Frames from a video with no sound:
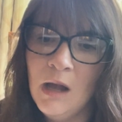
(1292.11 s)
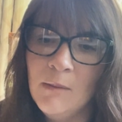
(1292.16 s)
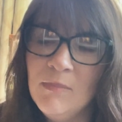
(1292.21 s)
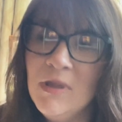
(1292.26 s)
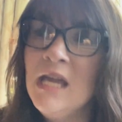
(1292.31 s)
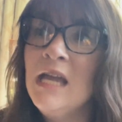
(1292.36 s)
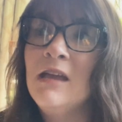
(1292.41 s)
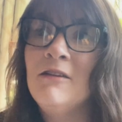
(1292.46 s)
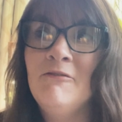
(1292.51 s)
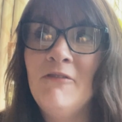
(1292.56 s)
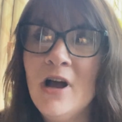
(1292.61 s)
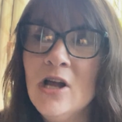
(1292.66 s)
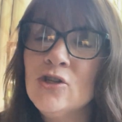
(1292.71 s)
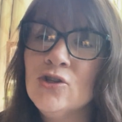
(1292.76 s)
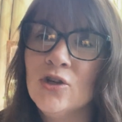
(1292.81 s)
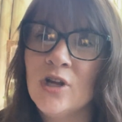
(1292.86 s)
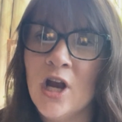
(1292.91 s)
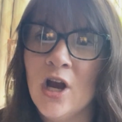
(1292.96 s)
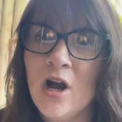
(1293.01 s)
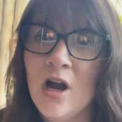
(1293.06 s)
Being in
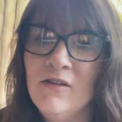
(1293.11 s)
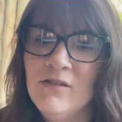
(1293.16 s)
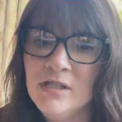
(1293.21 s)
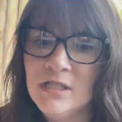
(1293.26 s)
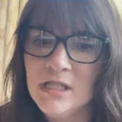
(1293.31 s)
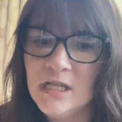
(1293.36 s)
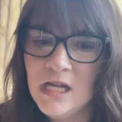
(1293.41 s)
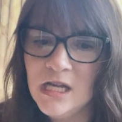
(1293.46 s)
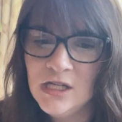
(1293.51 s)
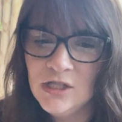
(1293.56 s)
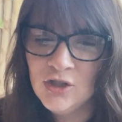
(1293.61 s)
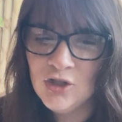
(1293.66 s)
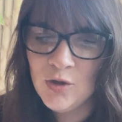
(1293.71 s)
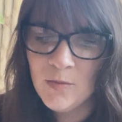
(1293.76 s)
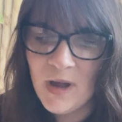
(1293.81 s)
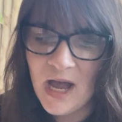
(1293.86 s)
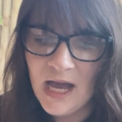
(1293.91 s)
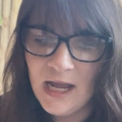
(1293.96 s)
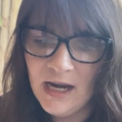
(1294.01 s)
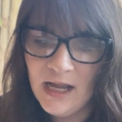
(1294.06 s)
foster care obviously is
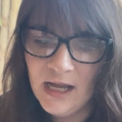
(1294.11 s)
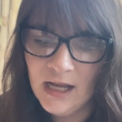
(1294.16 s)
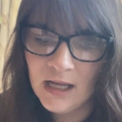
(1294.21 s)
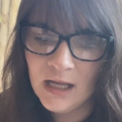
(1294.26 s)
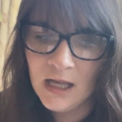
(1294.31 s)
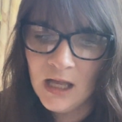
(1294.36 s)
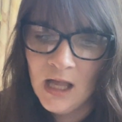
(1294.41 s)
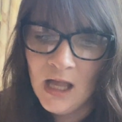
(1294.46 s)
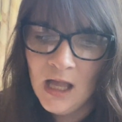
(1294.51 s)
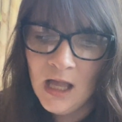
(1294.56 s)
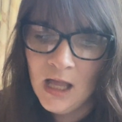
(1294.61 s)
traumatic.